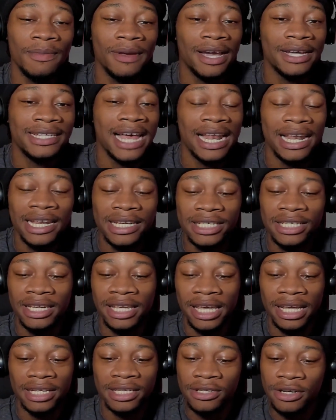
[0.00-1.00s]
because I literally
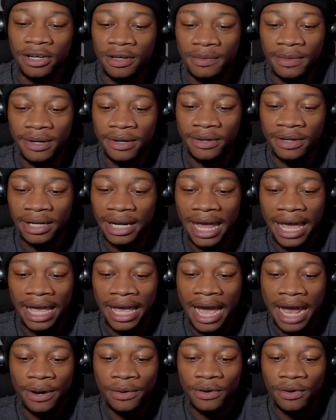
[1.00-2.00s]
can't talk, bro. Like,
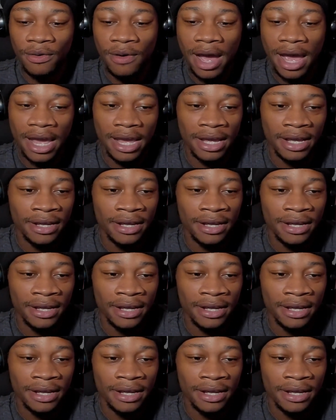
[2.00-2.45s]
I don't know why.